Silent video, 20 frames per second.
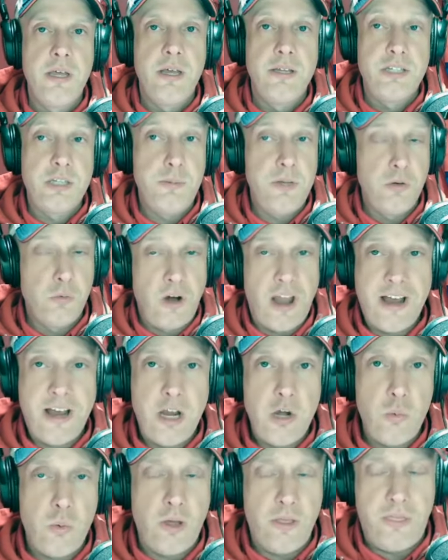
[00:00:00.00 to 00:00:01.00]
to be
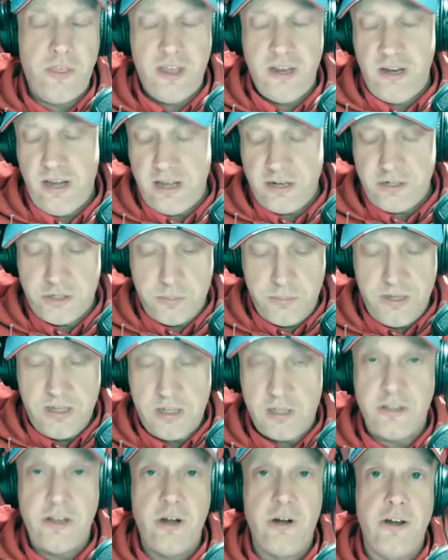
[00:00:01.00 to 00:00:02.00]
reckoned with. And to be
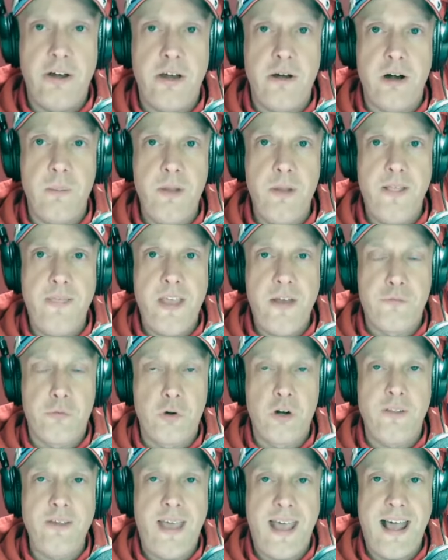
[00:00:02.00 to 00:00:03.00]
clear here, I mean, they've
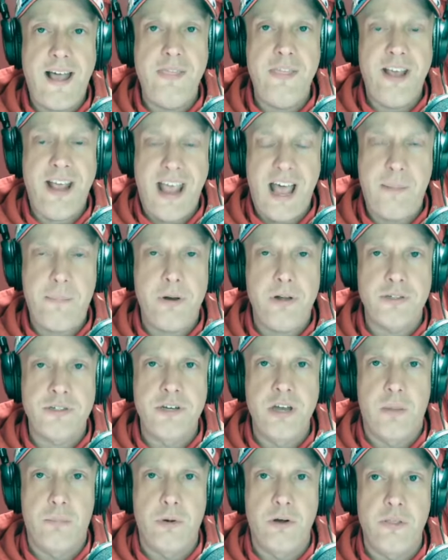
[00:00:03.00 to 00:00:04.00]
really had the Capitals'
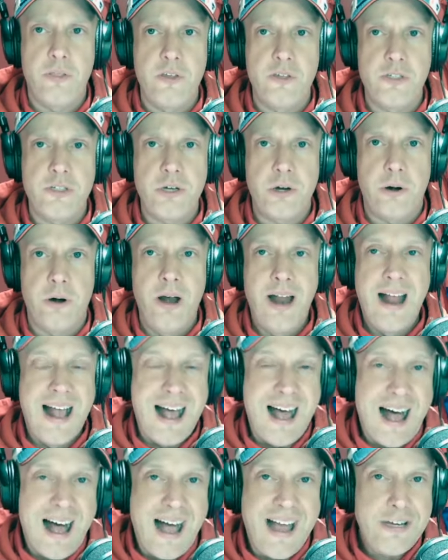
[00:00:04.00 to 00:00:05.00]
number this year.
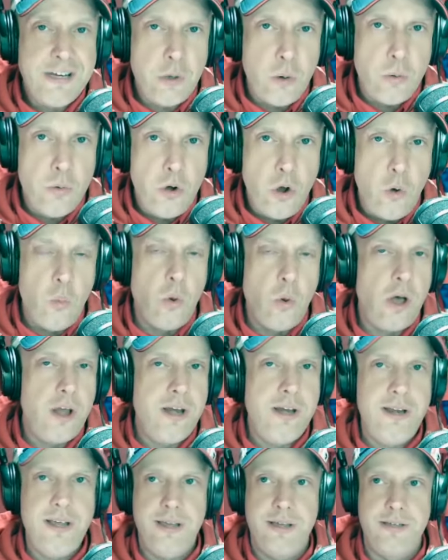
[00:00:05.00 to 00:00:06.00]
I don't know what
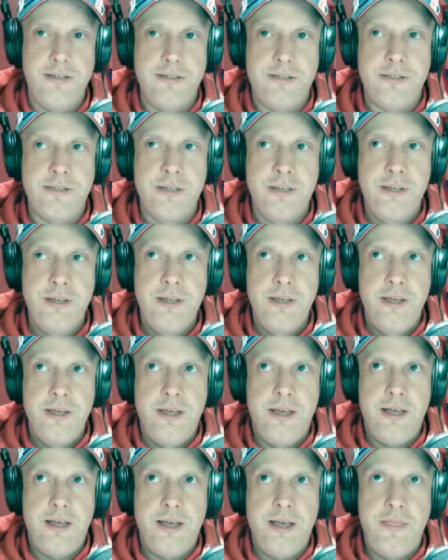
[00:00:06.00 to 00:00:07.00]
it is
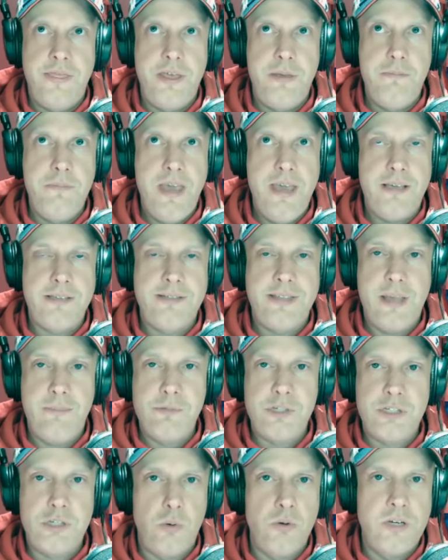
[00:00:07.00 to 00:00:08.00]
that makes them
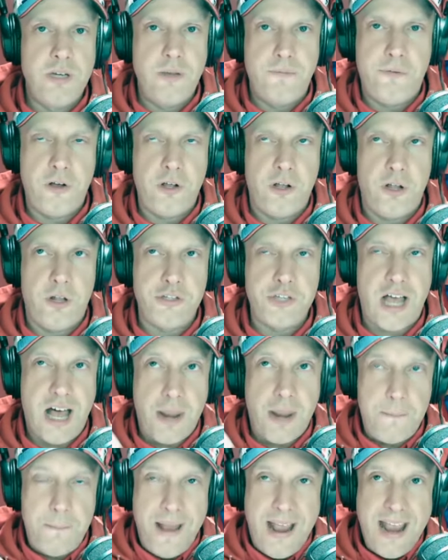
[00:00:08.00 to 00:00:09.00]
so difficult.
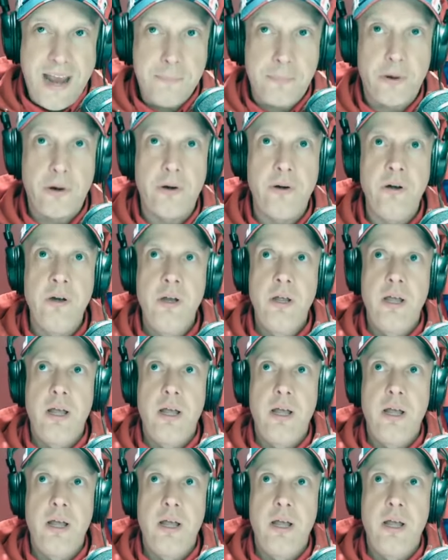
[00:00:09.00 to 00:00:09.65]
On paper,